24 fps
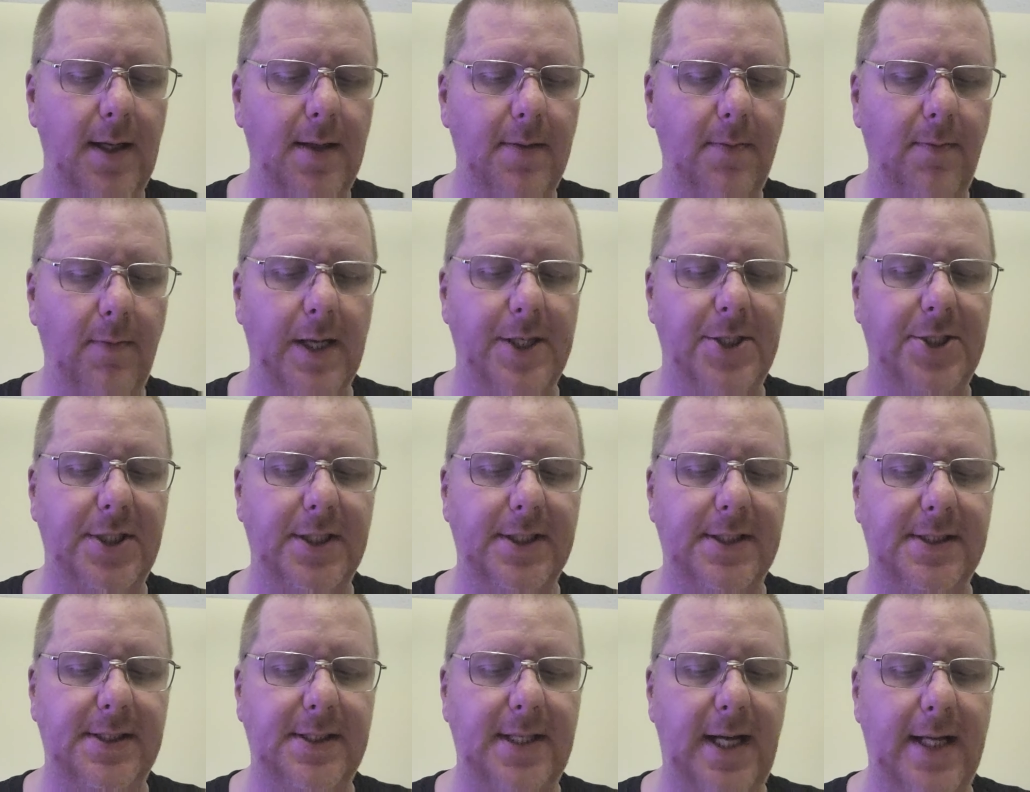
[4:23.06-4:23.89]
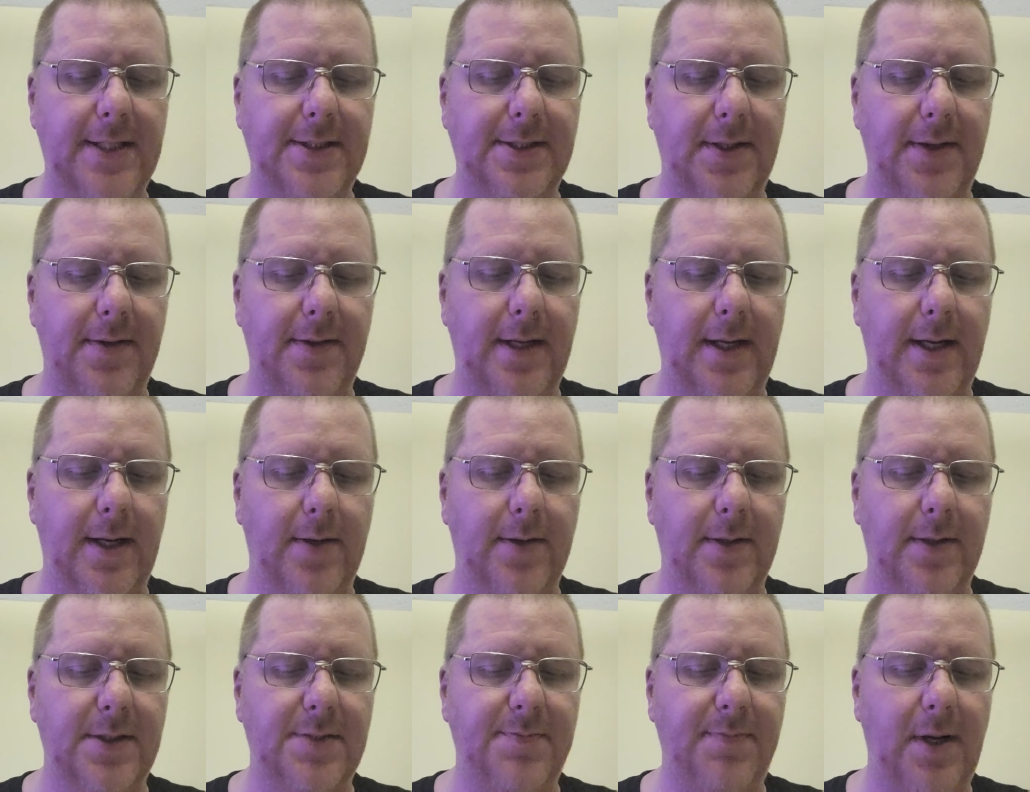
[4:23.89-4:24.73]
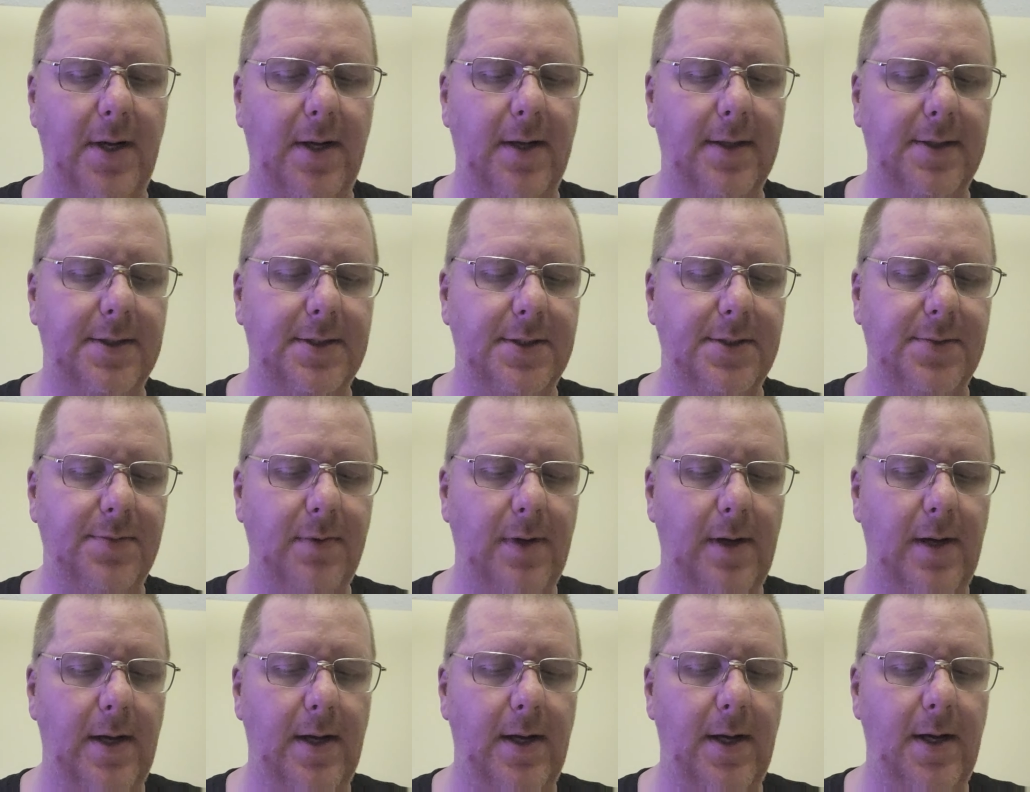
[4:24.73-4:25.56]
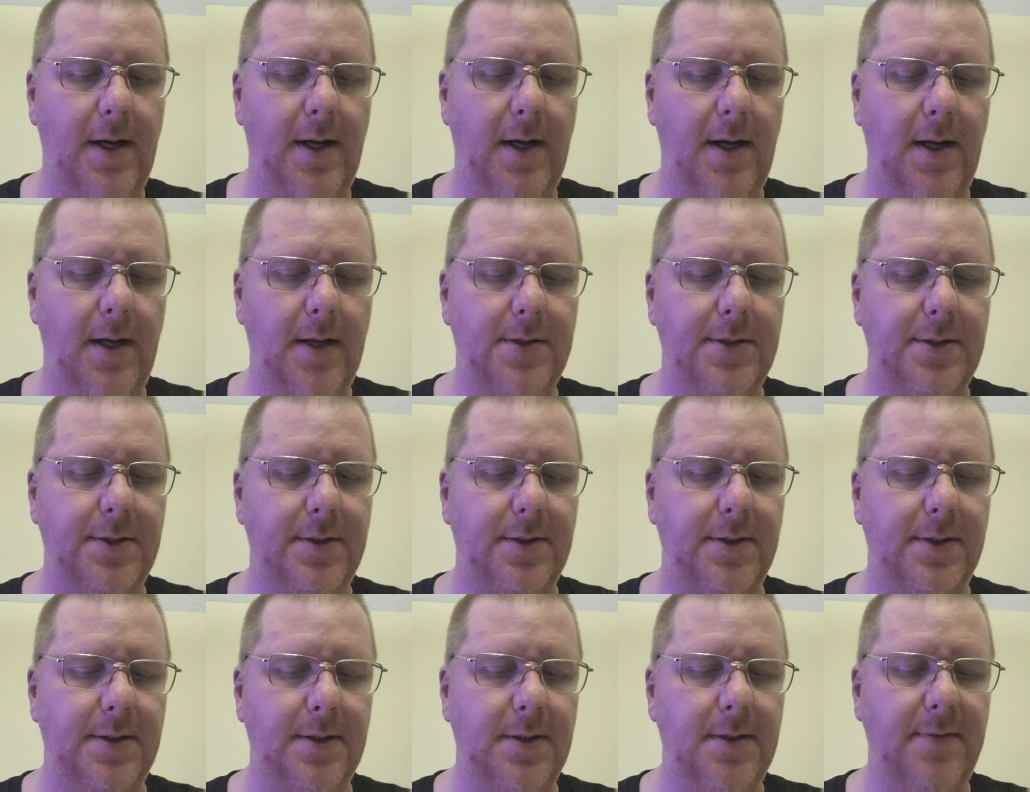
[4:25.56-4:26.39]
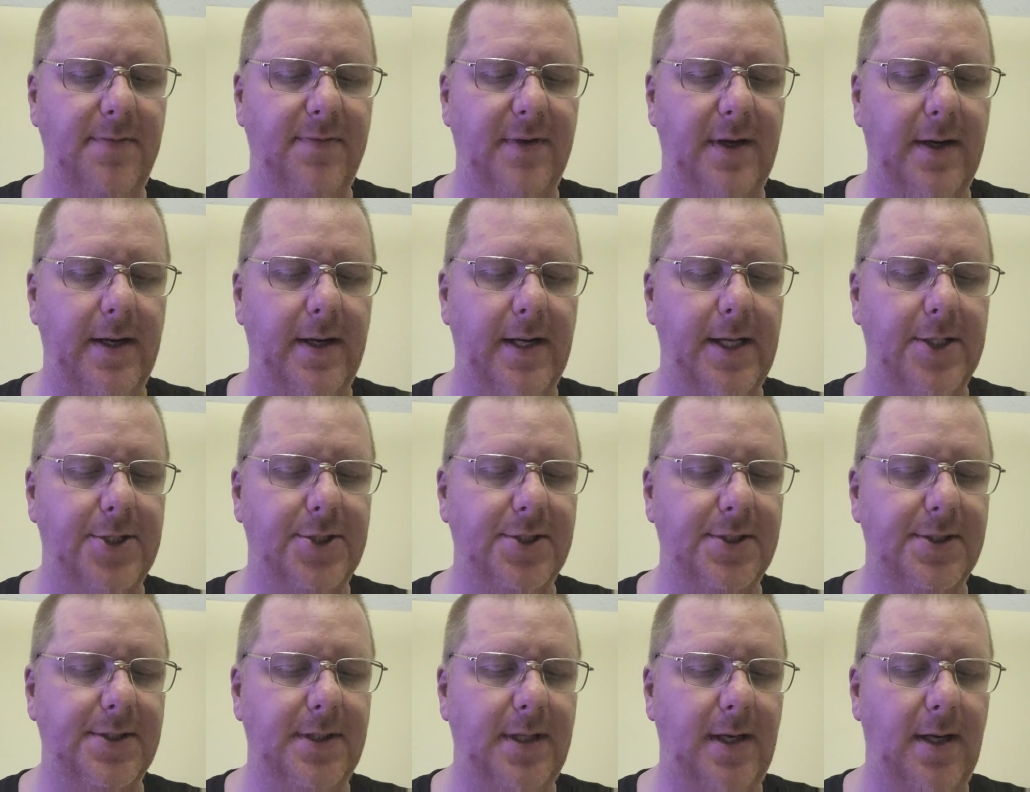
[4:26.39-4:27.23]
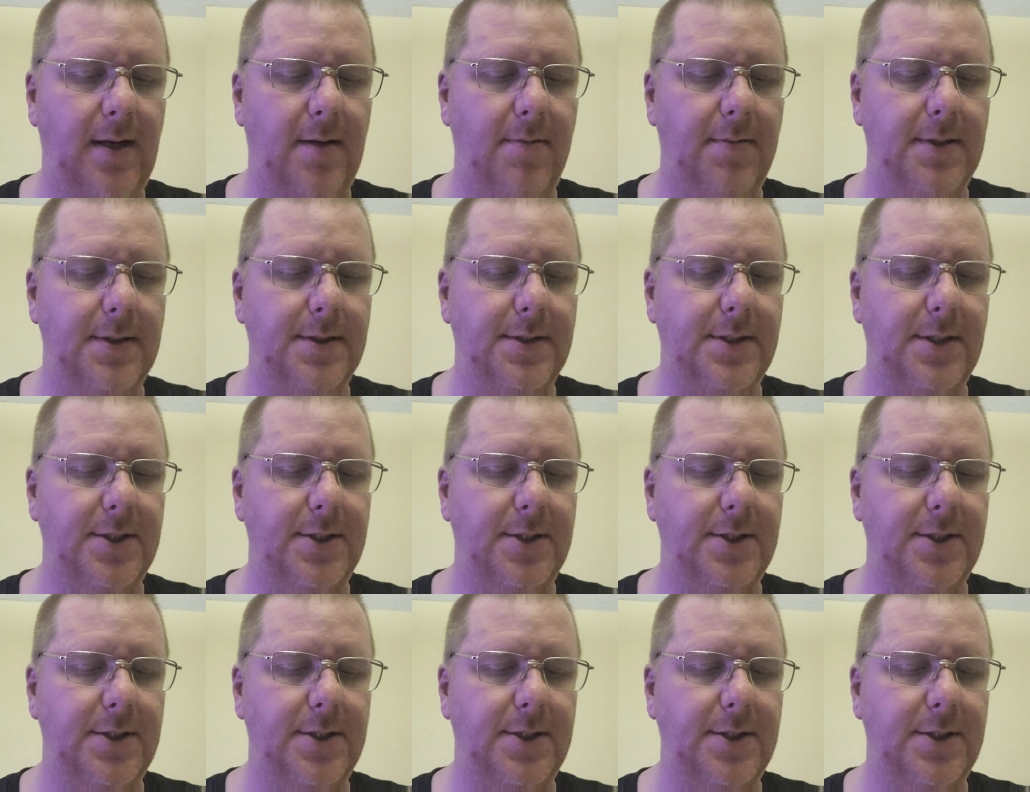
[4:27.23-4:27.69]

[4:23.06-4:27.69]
Which it says on there, this product is raw due to variations in ovens.